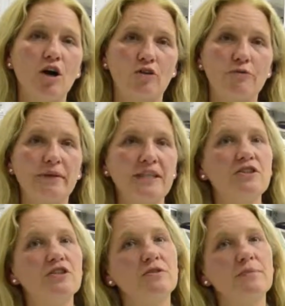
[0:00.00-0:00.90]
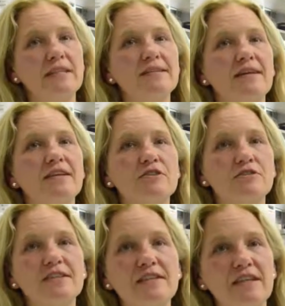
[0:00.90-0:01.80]
of bench-to-bedside
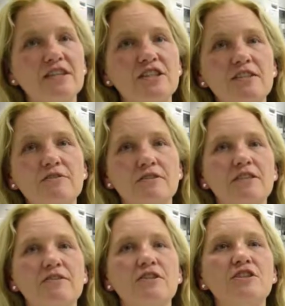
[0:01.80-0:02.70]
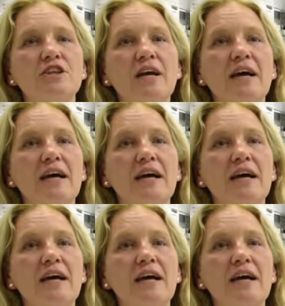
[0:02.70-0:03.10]
translational research